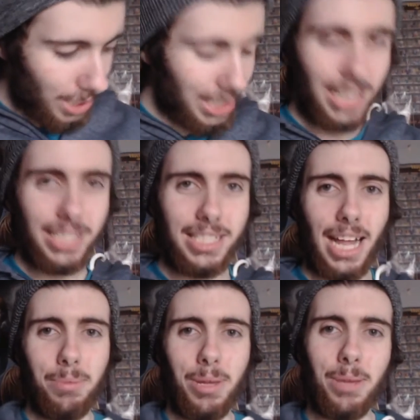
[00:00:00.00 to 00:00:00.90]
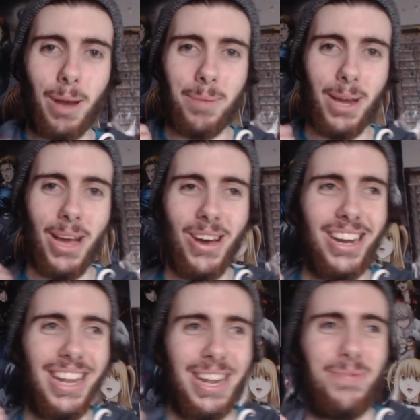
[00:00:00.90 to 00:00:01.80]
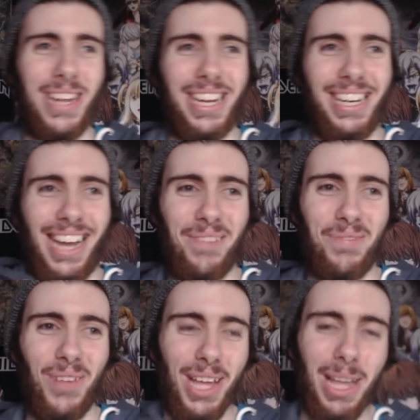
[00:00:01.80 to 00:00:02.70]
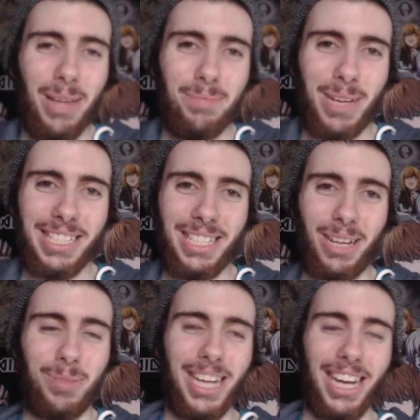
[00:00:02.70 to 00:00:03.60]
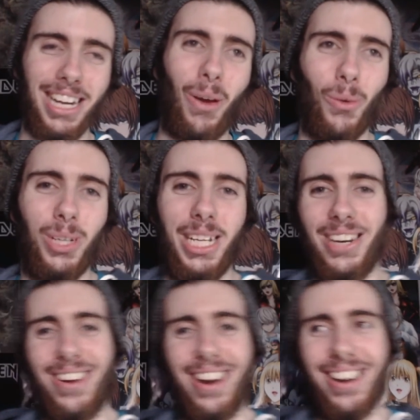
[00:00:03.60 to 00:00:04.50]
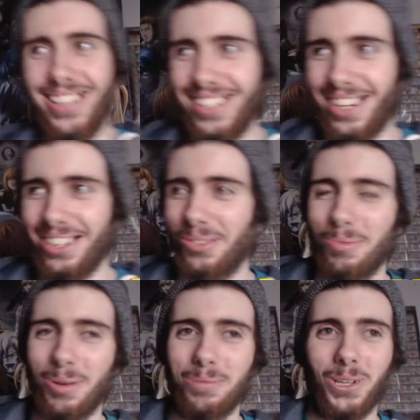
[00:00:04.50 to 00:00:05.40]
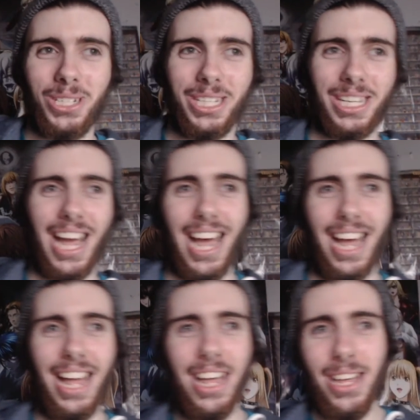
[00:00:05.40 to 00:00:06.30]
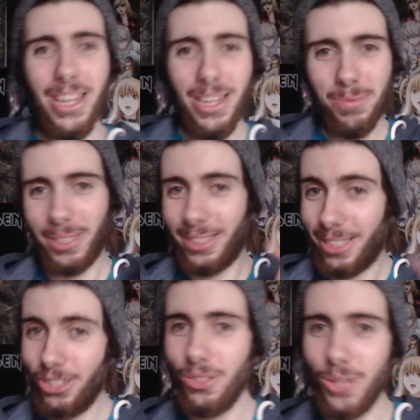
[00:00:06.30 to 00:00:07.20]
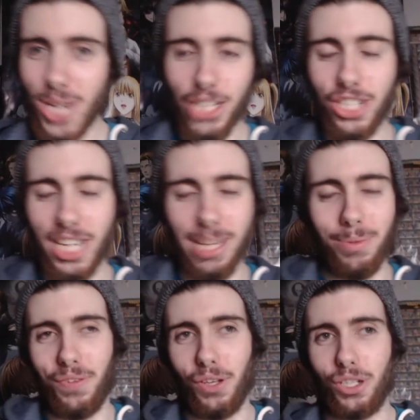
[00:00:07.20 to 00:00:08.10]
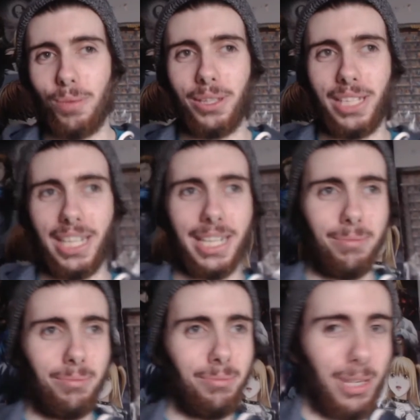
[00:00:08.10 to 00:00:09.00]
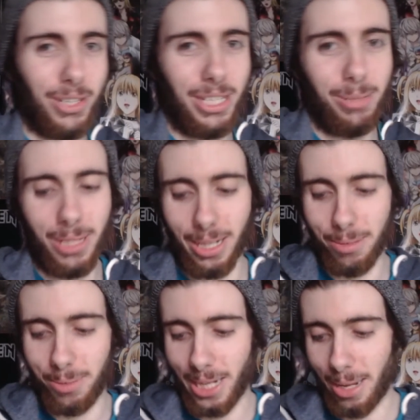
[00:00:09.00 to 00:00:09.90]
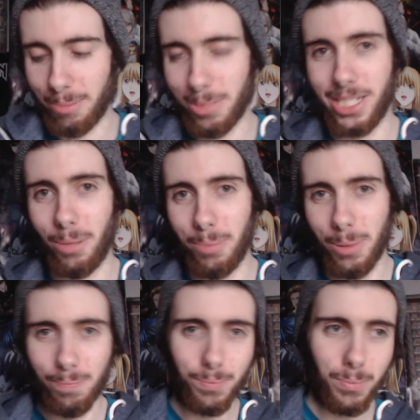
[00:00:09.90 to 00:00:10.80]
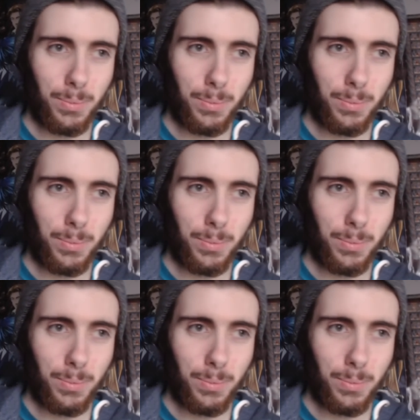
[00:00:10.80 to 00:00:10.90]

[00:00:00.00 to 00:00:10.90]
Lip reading: Why didn't you guys tell me about my hoodie being messed up? It's kind of cold here, and that's why I'm wearing my hoodie and a hat. But you guys should tell me in future about that my hoodie being a bit messed up.